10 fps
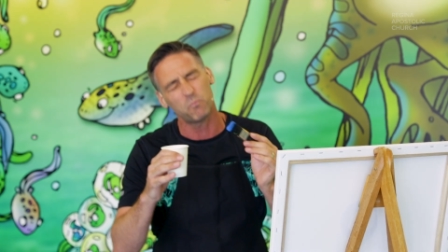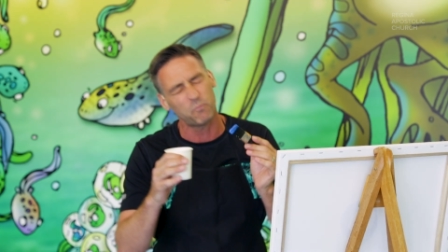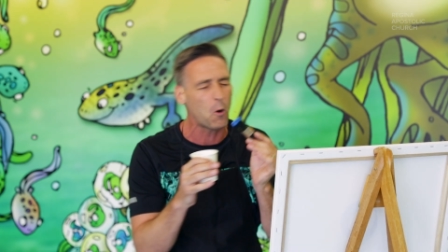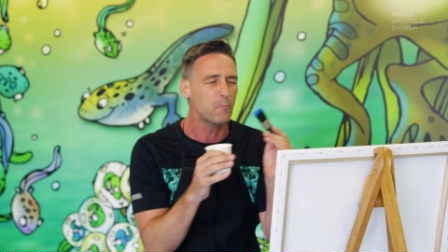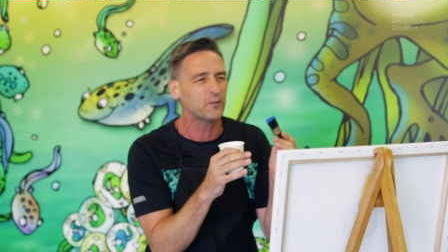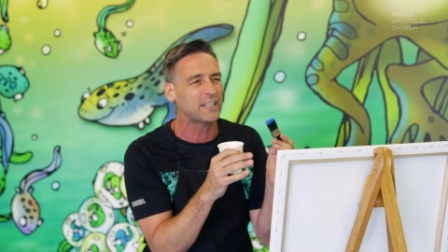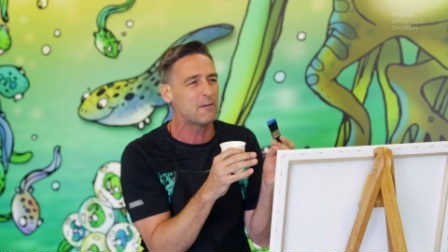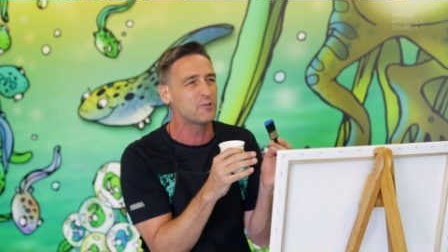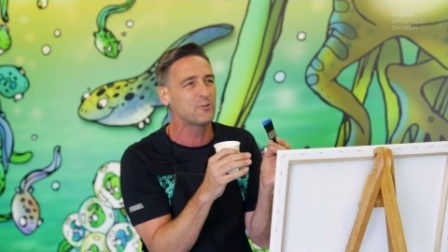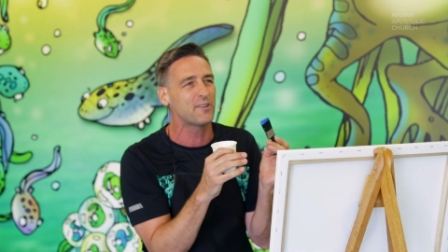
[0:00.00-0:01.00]
hopefully
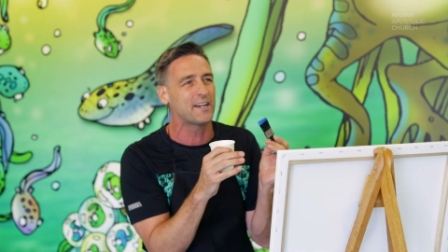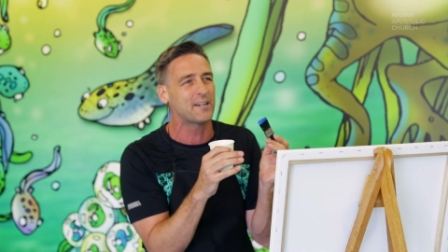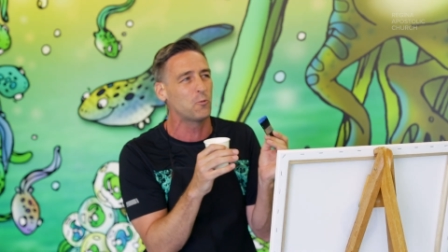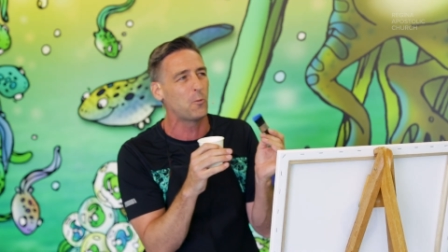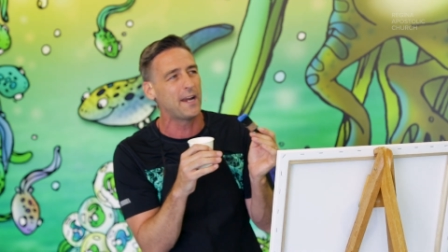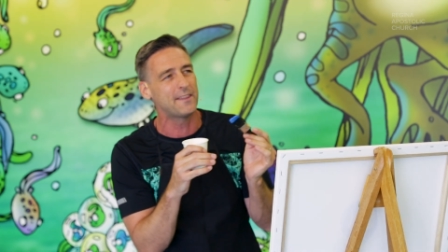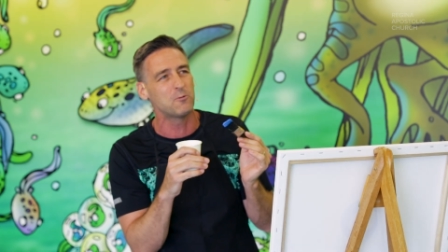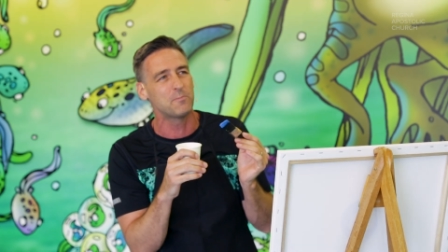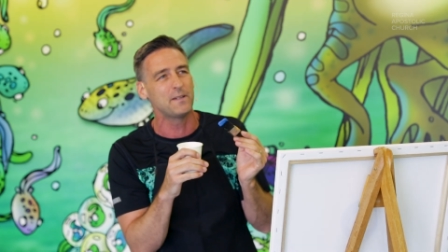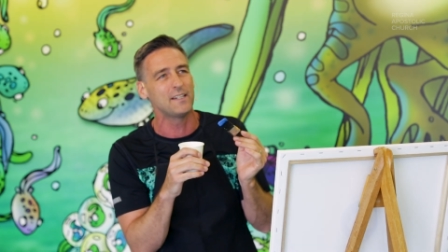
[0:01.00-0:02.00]
I would do that in a way that
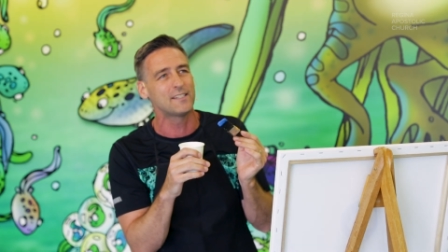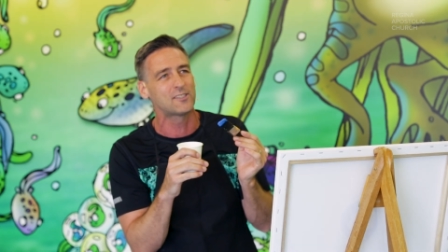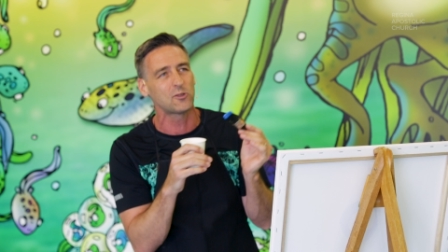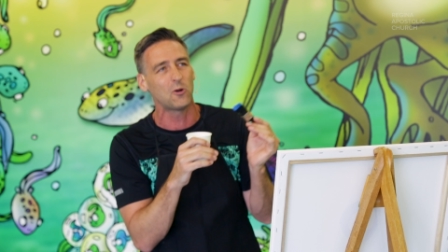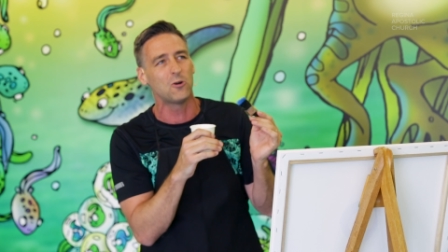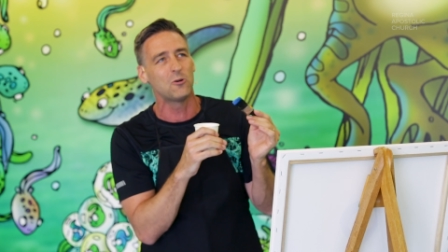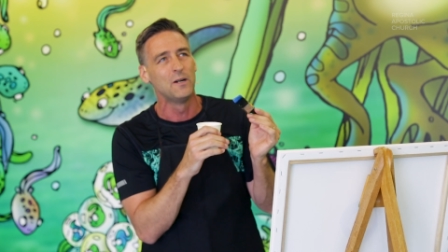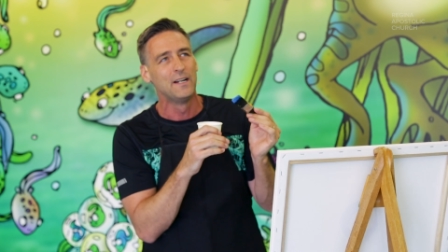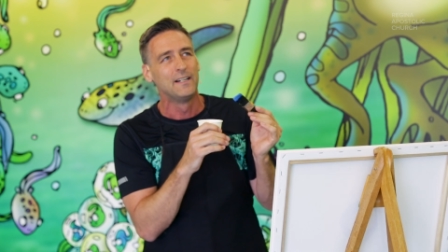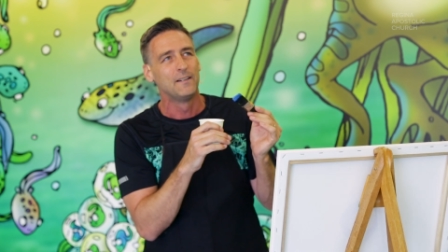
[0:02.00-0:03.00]
would be so
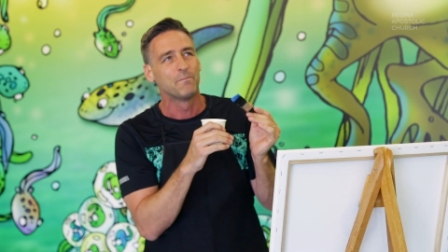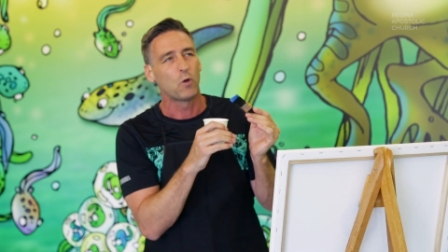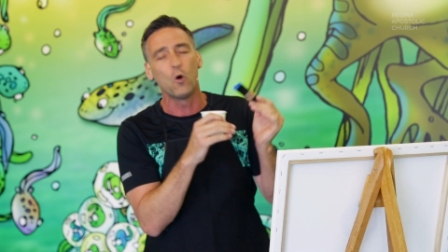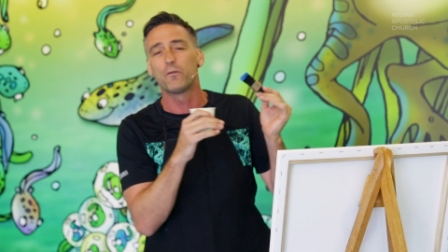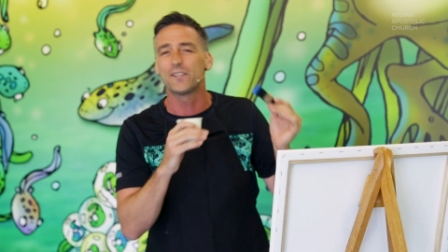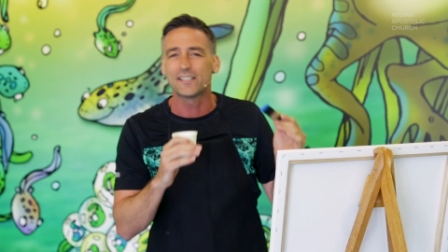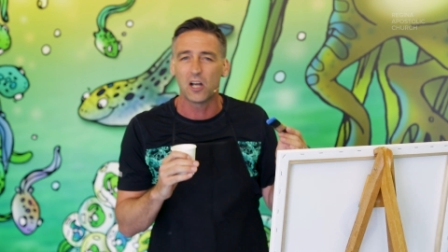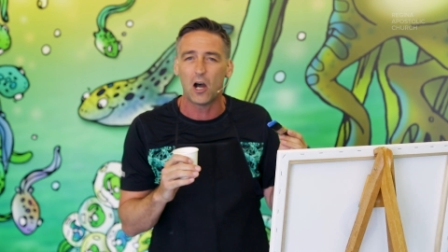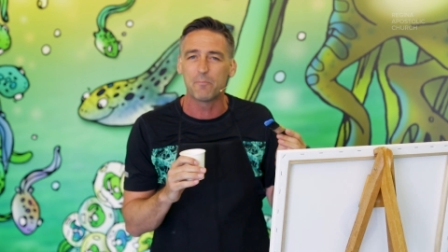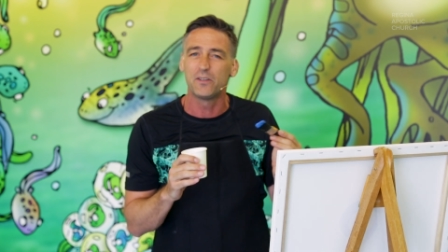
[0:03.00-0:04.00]
over the
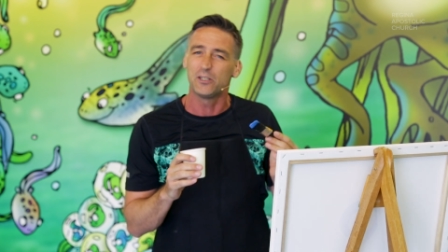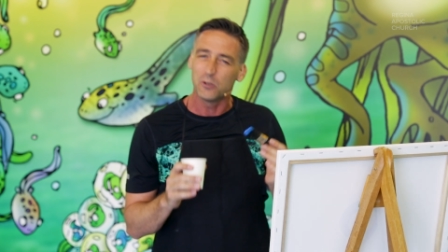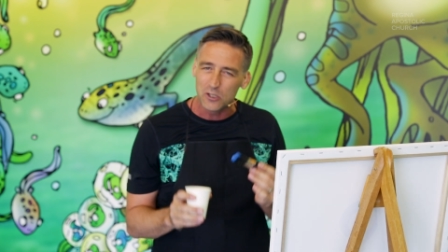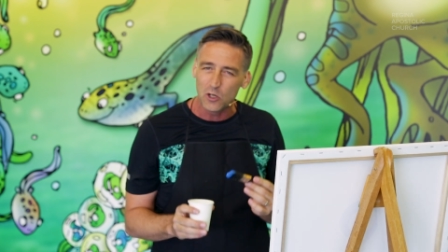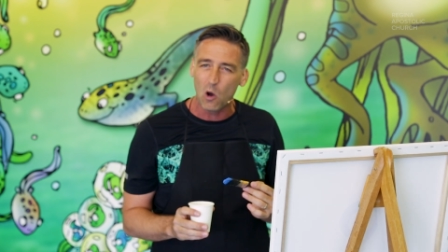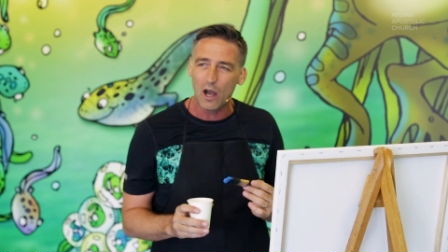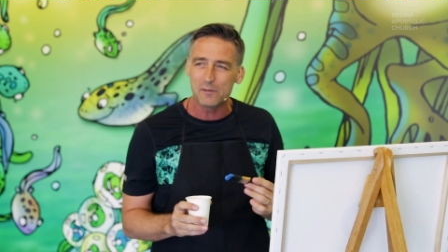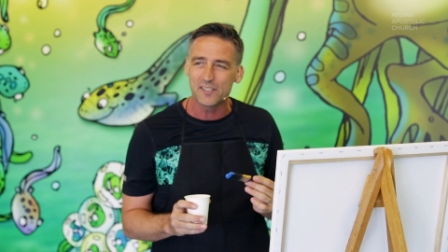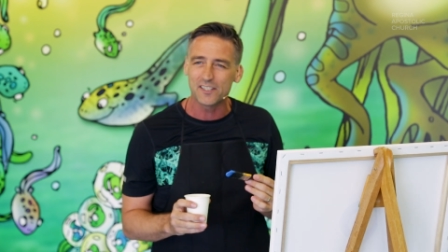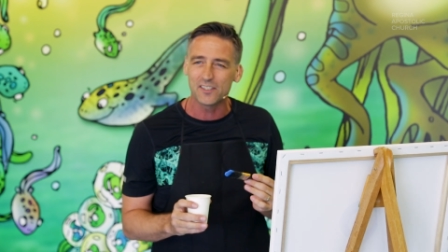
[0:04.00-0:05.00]
top that you would know I
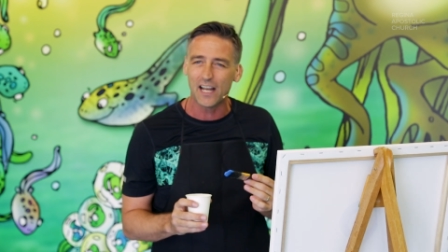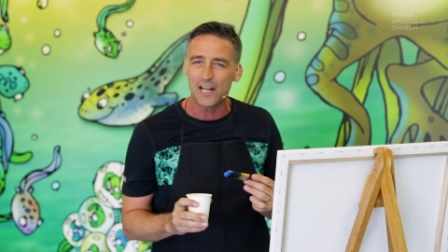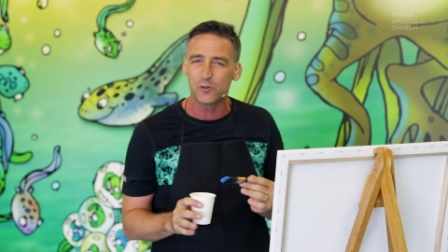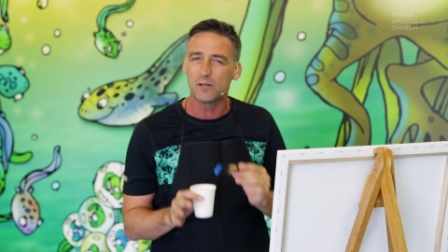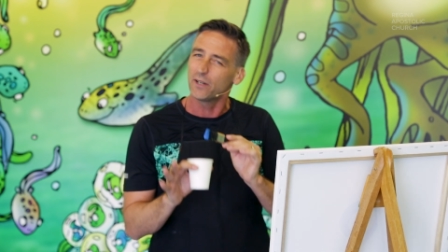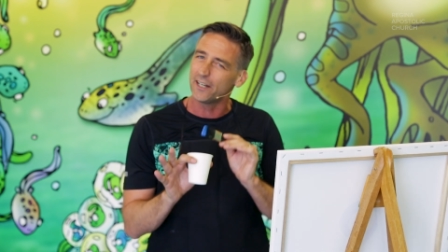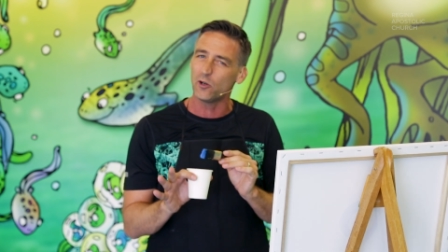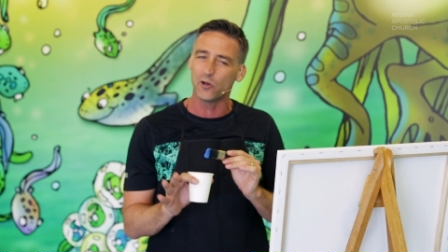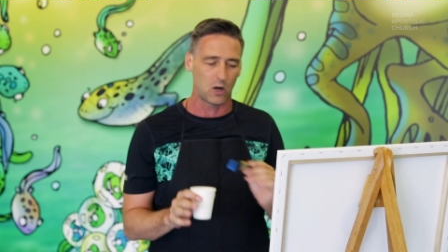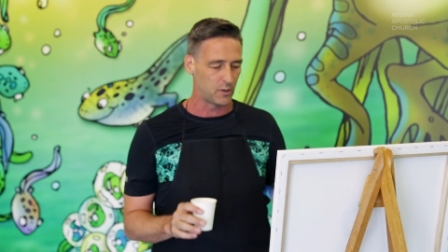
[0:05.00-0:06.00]
was exaggerating, but I
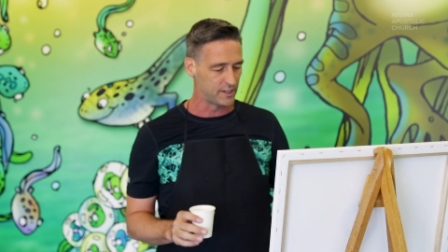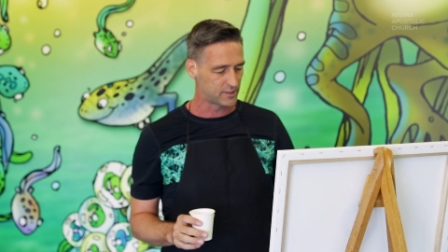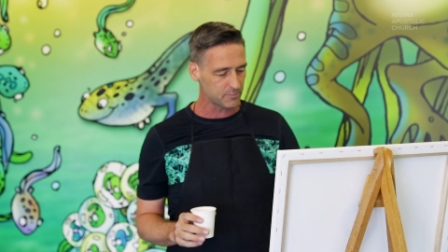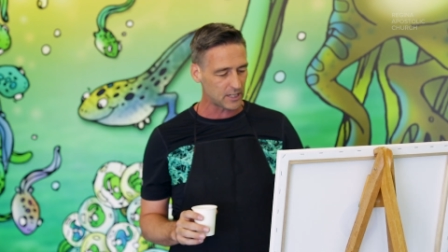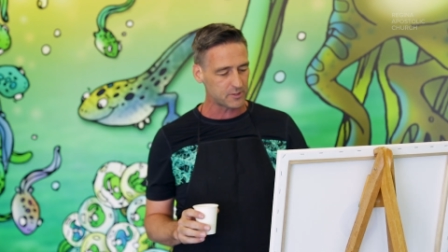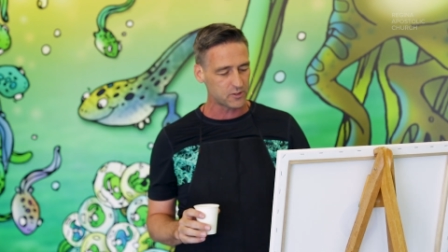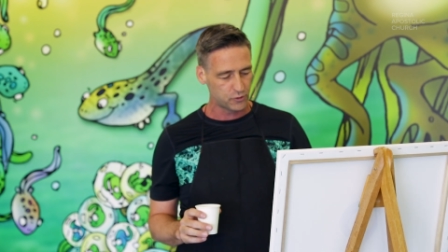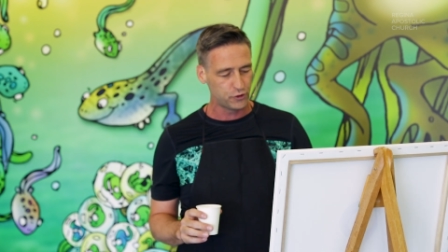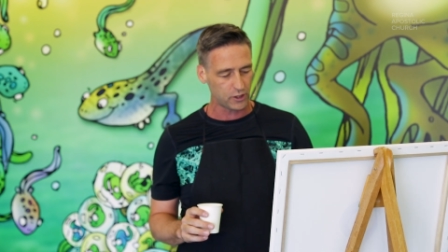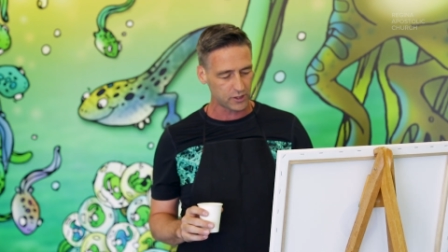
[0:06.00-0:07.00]
don't always. Sometimes it's
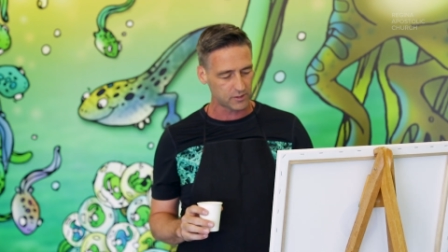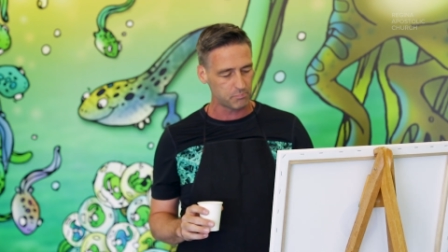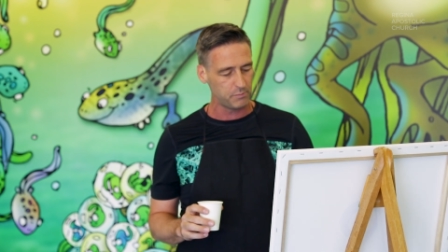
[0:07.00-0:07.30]
just